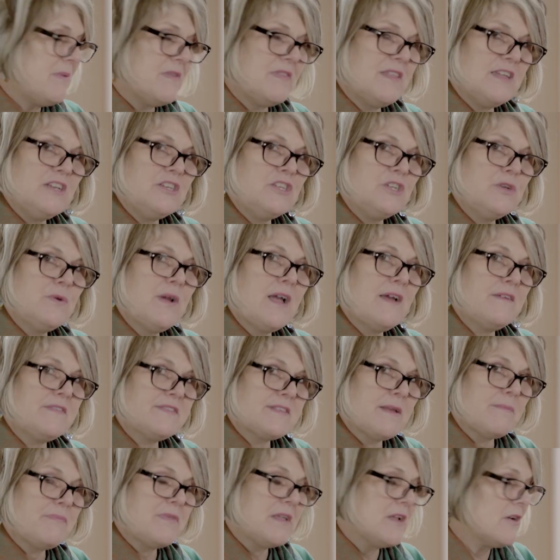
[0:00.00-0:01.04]
But they do have
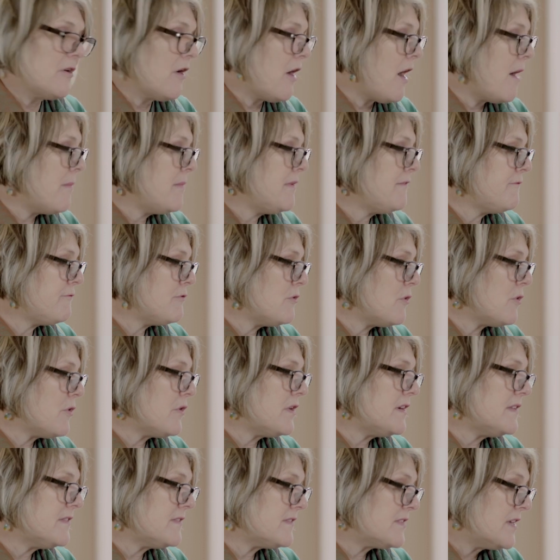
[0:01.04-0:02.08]
something common:
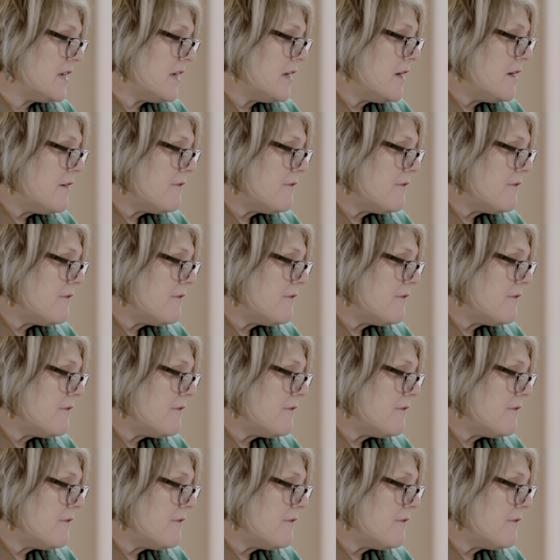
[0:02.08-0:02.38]
florist,